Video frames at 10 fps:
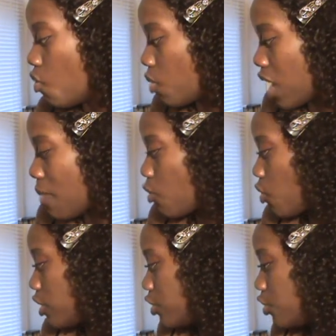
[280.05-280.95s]
What I'm
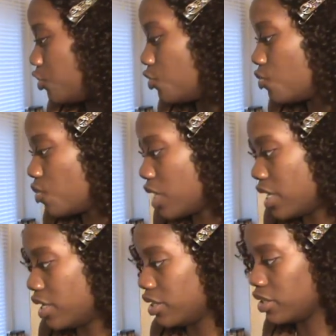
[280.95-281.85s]
going to do
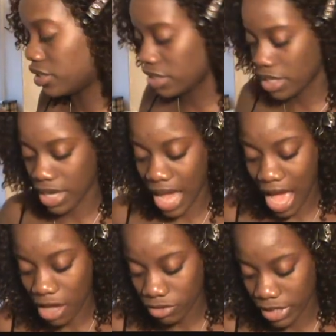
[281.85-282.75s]
is
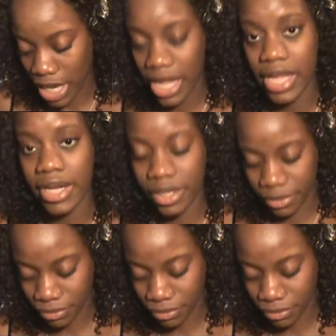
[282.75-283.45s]
now take